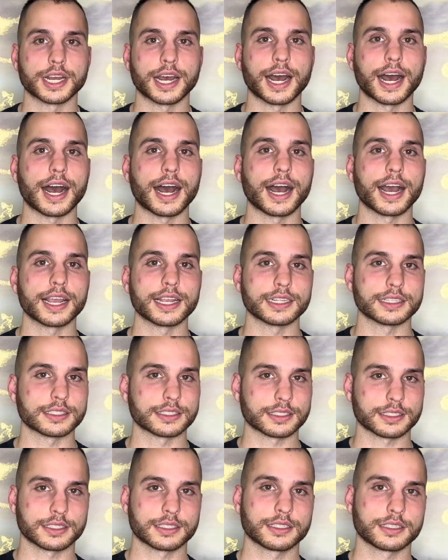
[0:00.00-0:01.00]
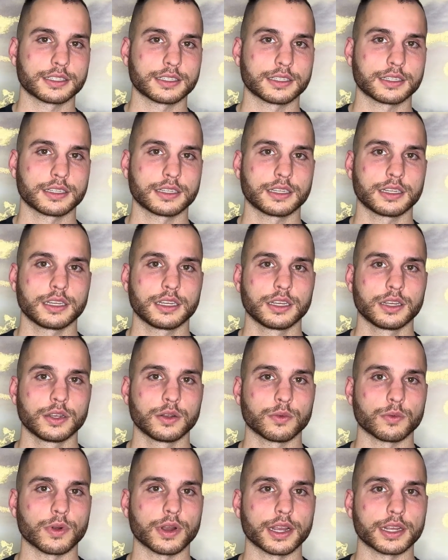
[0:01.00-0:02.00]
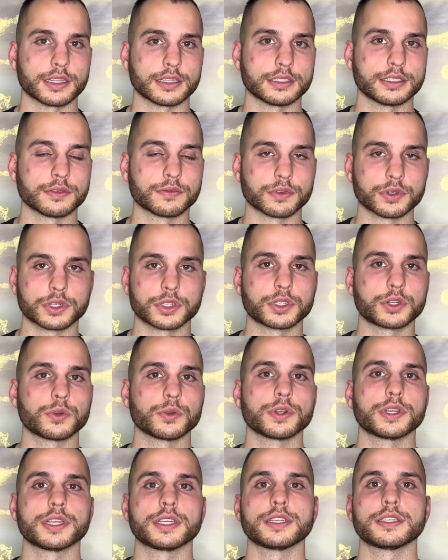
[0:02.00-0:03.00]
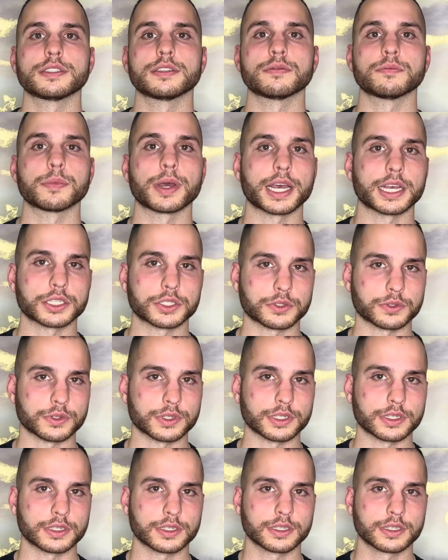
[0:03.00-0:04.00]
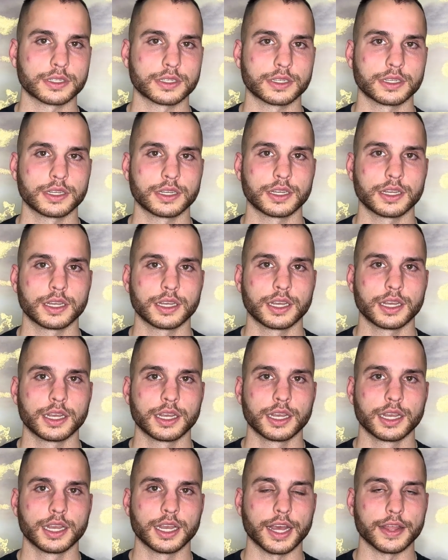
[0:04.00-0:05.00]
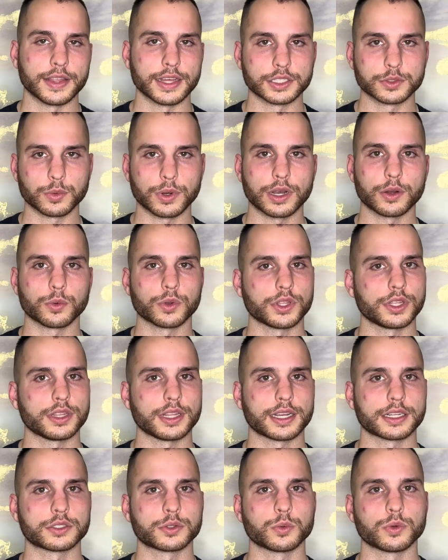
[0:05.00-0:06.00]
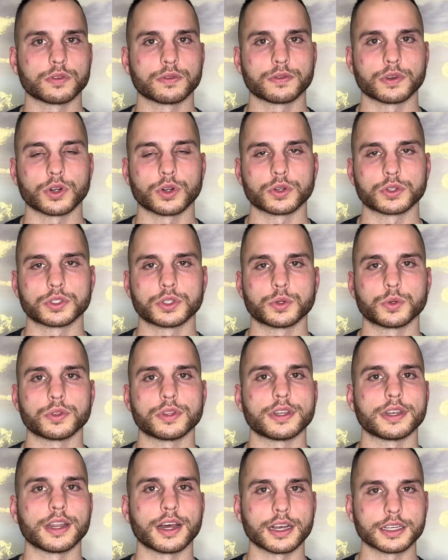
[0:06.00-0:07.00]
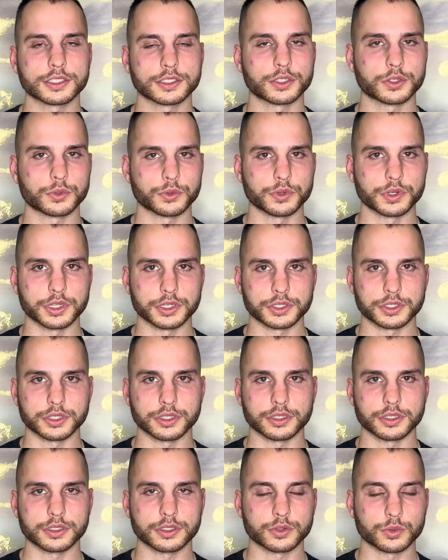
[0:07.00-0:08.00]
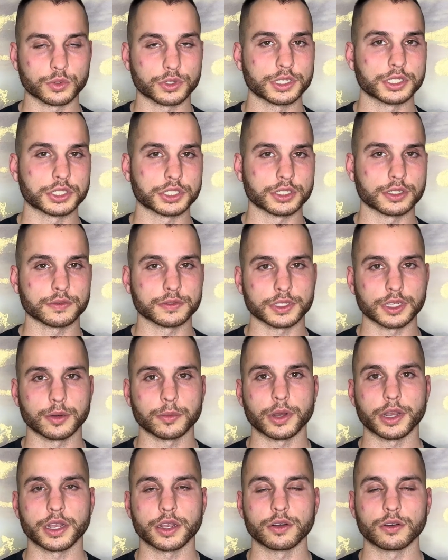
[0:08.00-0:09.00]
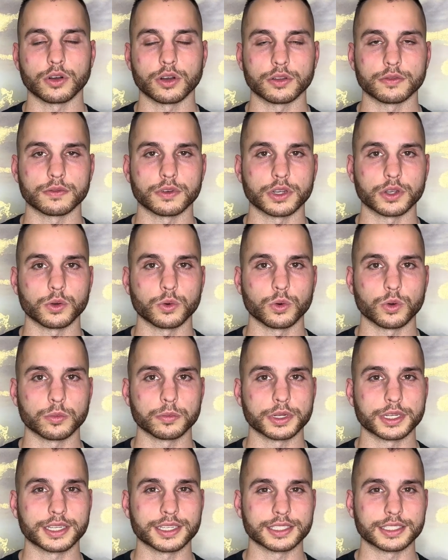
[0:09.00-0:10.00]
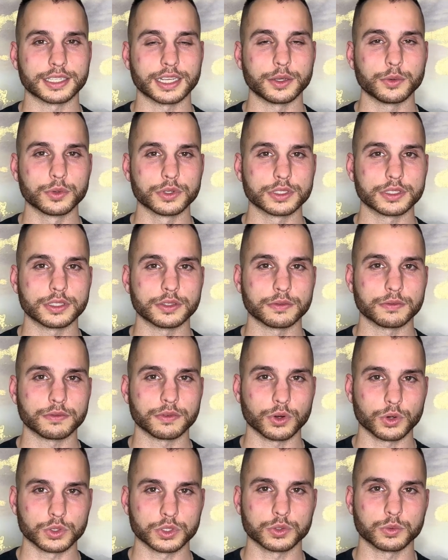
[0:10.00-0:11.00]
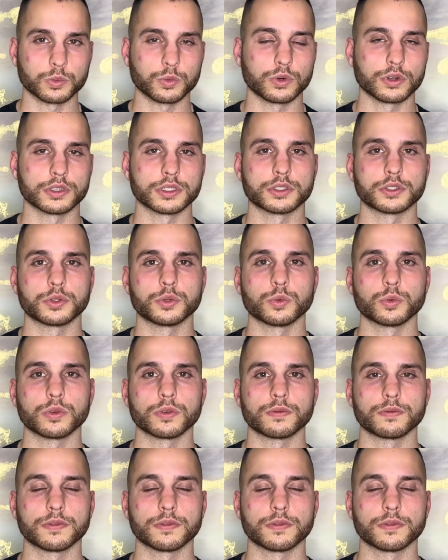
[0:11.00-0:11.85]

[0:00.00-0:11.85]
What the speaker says: heights, right? Different degrees of mastery. And that's why I really like to refer to the Gnostic tradition of Samael and Bayor, because he was the first one to